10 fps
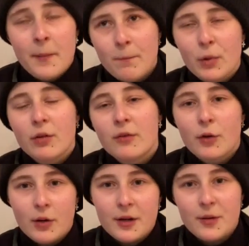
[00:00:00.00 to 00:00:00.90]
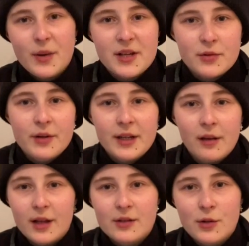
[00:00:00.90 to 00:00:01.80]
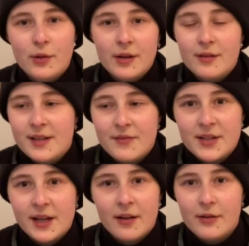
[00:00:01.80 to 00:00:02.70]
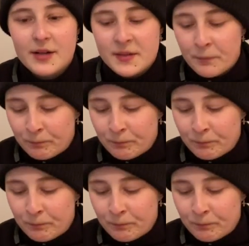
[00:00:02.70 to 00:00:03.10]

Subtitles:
Well, not 400, but that's already like 270 calories.